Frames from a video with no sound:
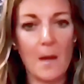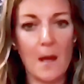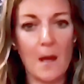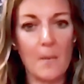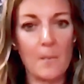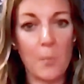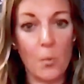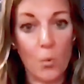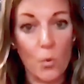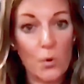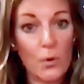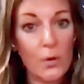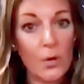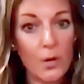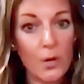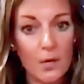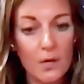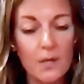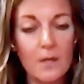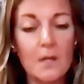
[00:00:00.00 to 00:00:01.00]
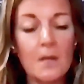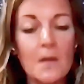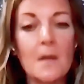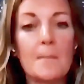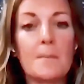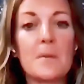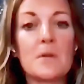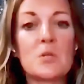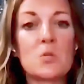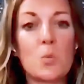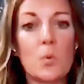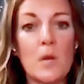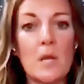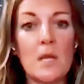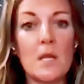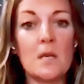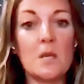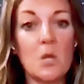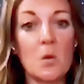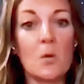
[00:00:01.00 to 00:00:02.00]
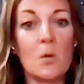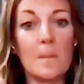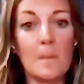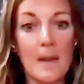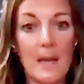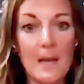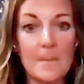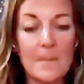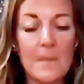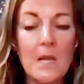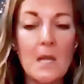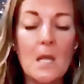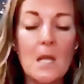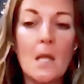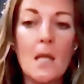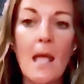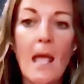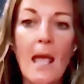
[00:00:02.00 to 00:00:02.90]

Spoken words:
a border between you and me.